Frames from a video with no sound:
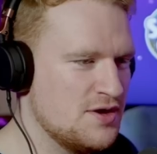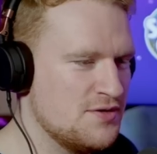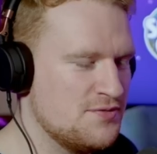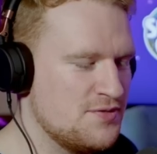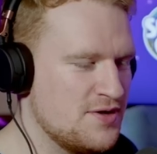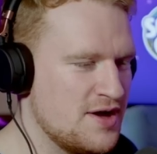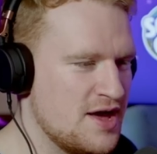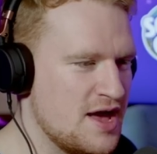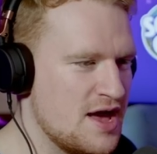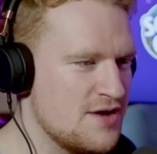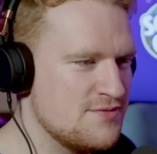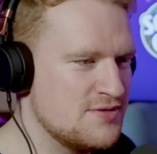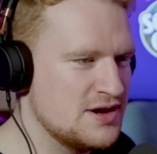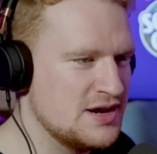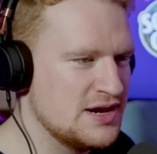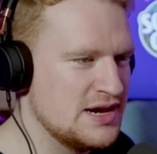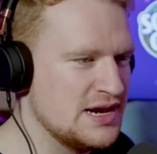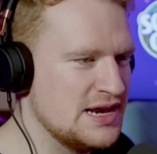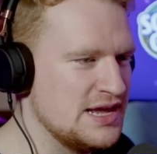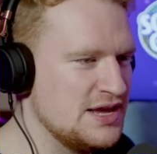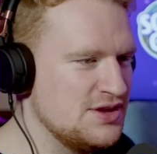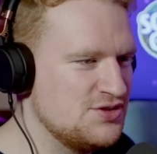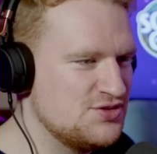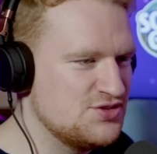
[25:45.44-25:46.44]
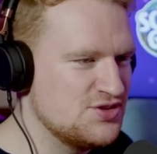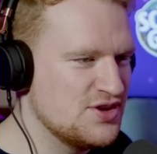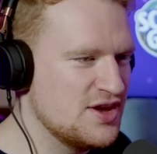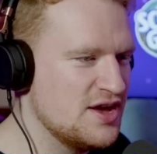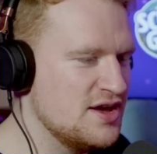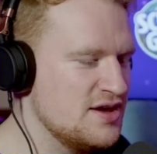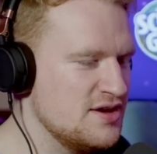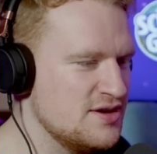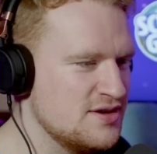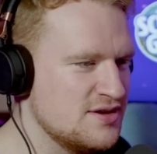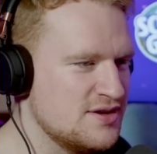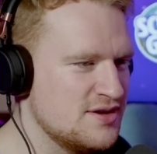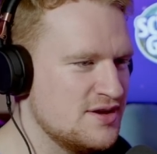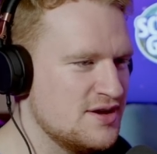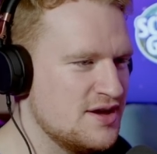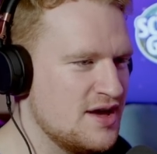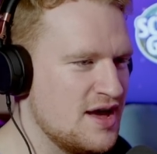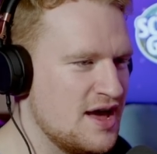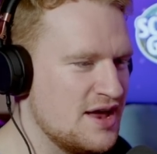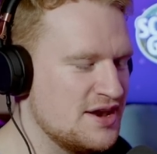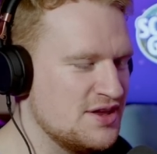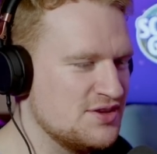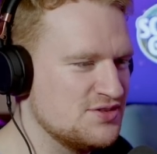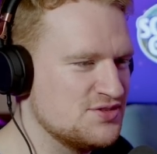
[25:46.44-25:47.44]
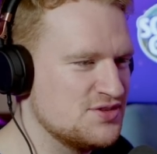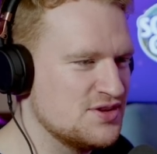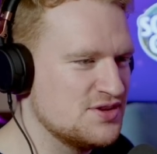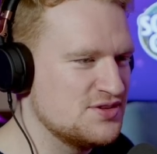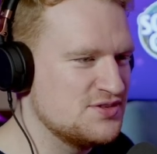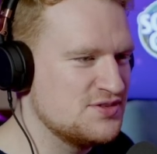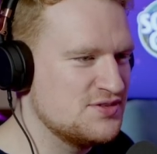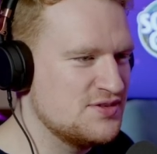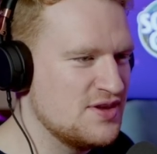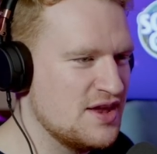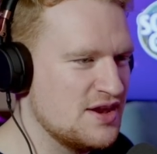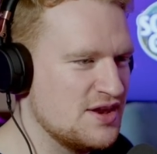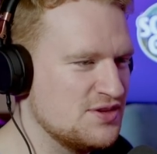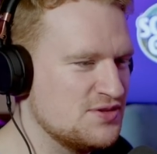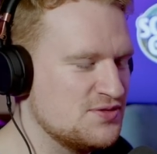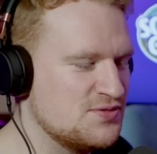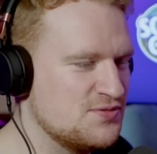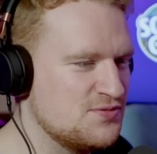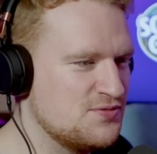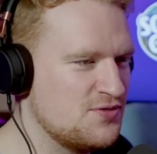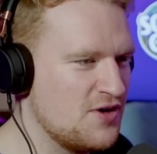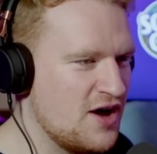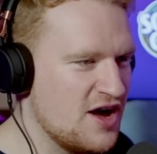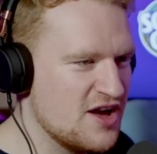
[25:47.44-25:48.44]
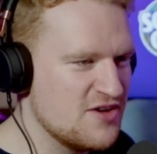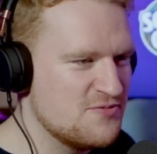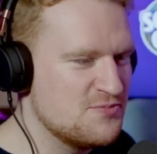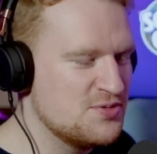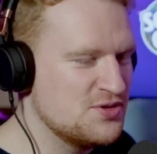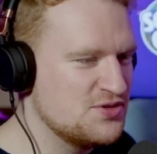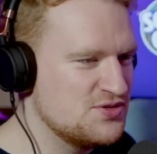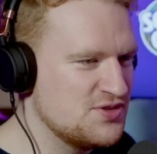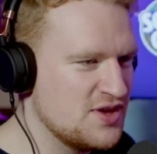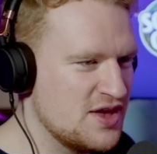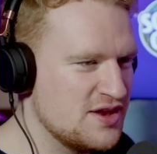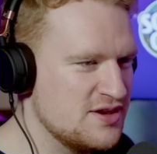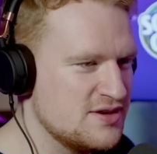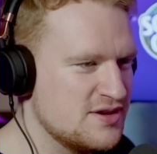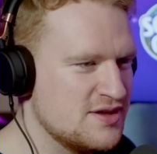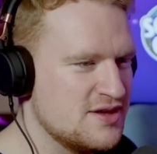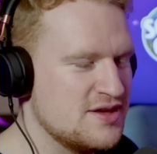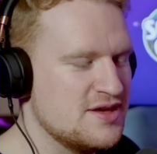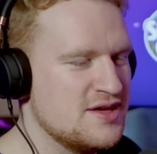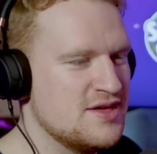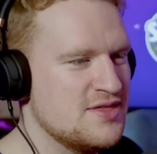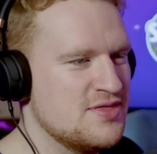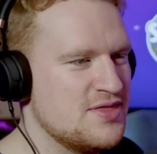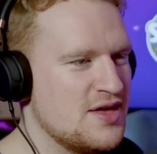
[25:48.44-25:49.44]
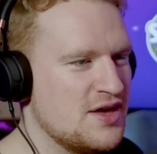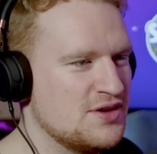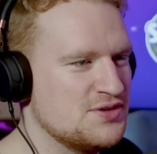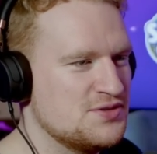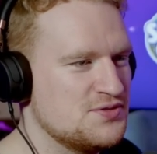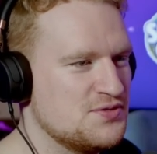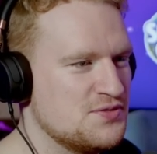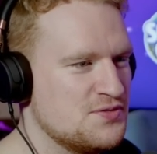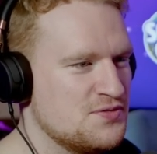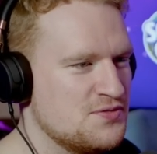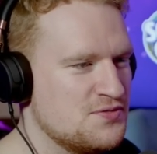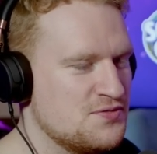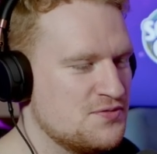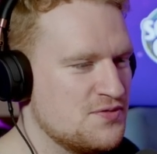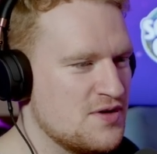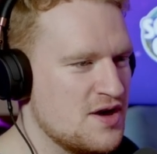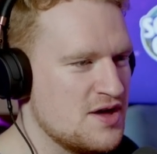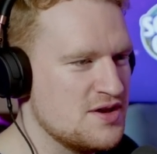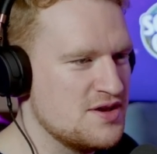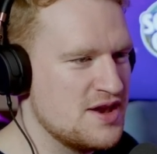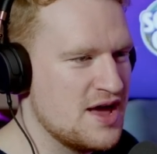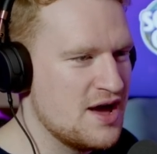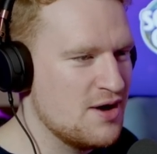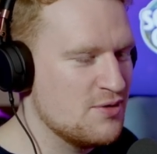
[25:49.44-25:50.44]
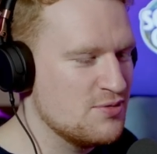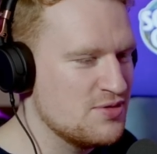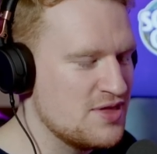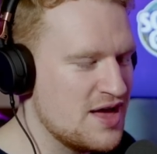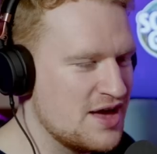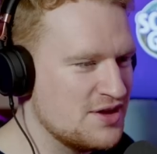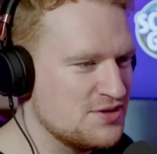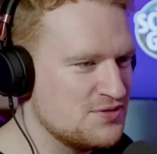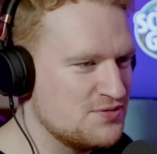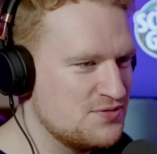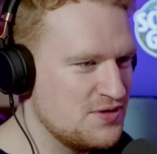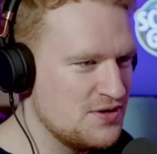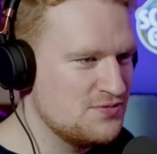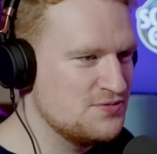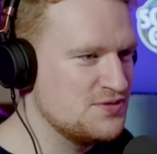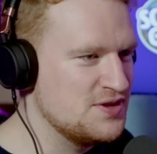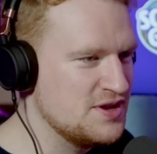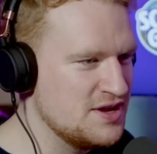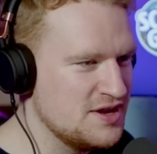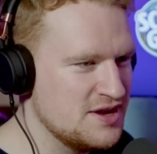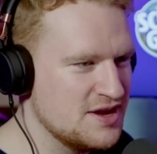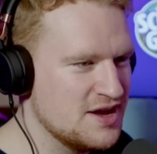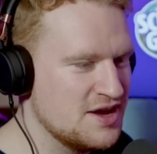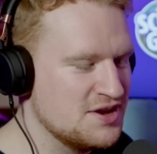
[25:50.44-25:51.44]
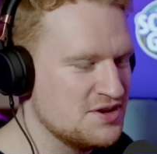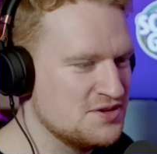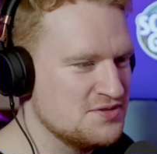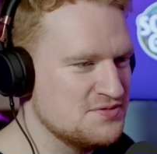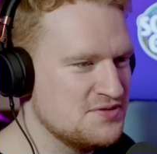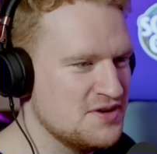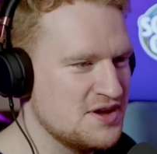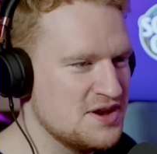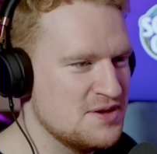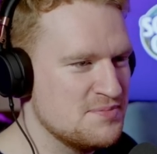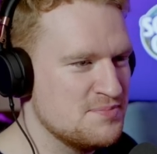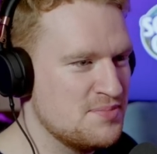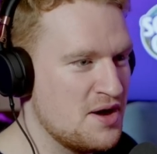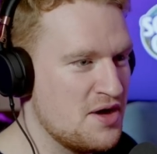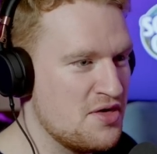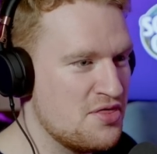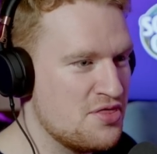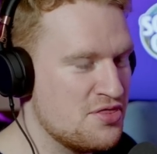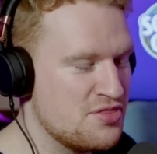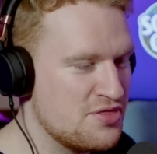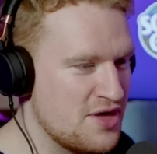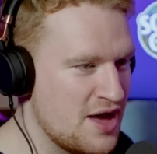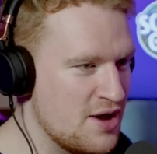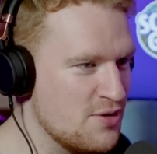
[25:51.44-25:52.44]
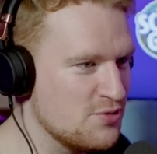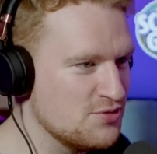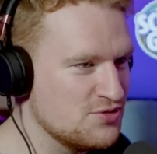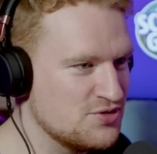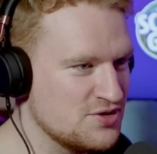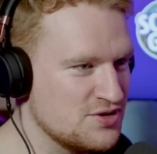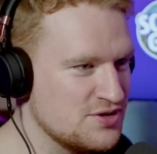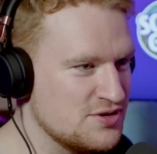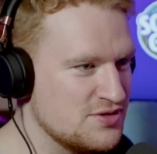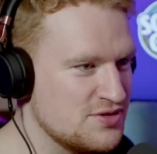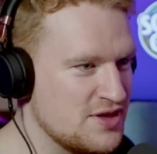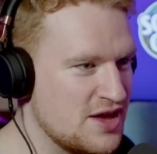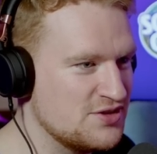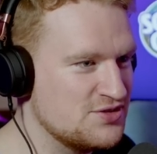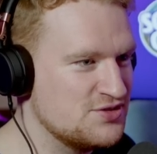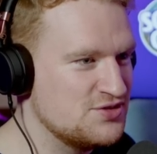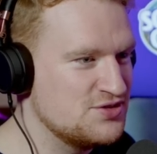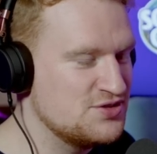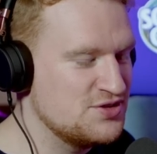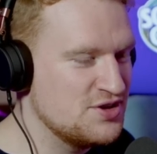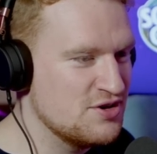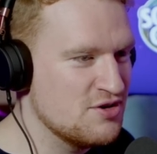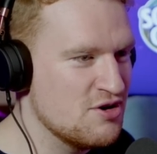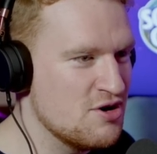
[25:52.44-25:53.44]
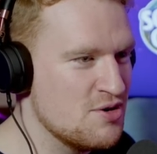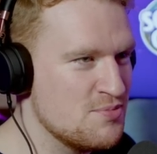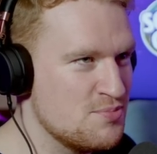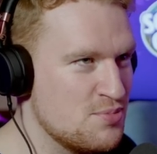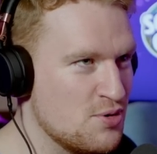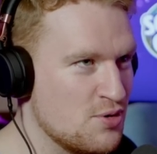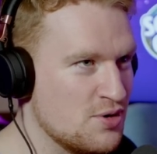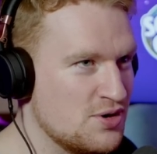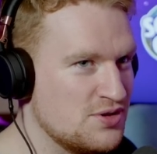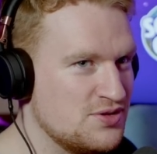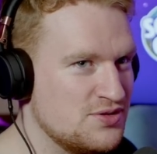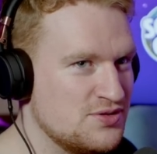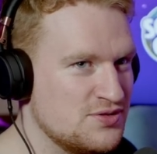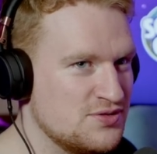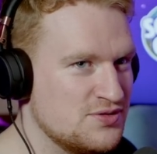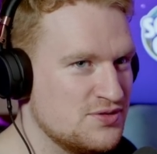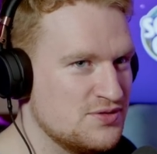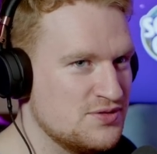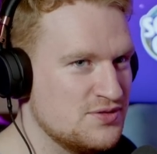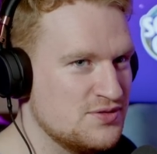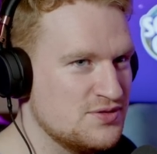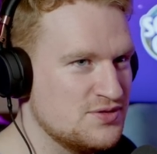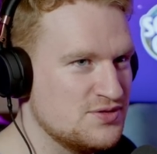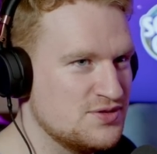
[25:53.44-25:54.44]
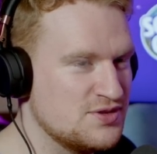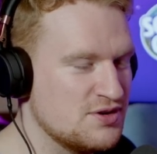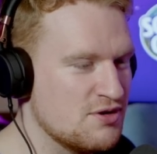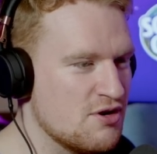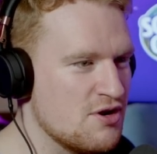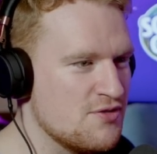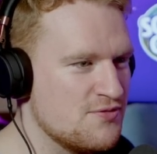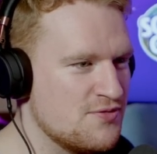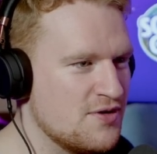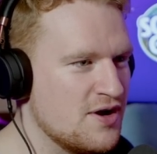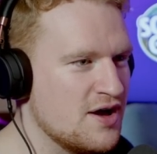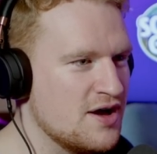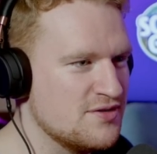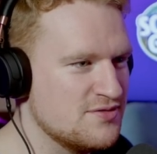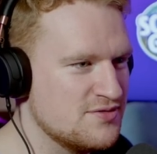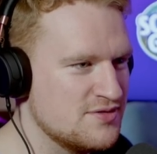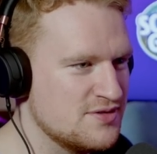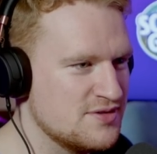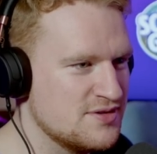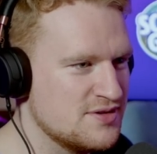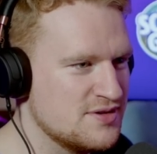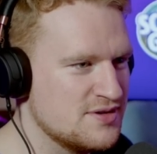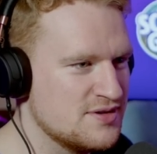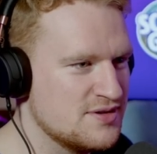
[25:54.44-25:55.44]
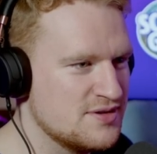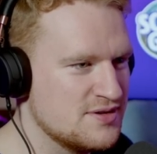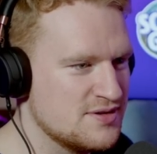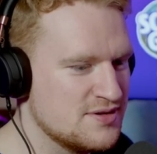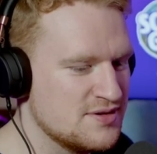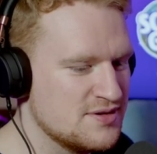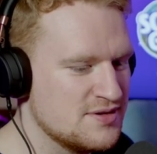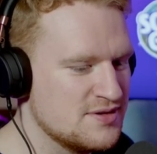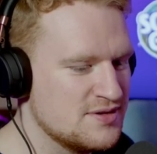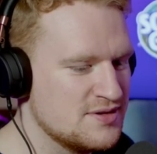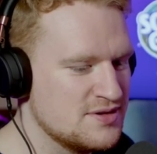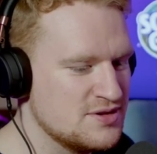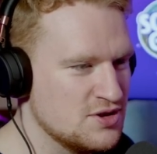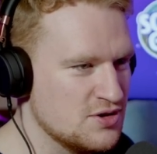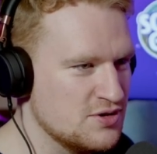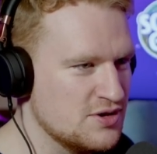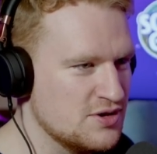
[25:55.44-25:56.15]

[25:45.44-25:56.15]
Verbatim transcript: so then divide it by a liter, thousand and it's a and it's five percent. That's now that's fifty, and divide it by a thousand. That's zero point zero five. So you take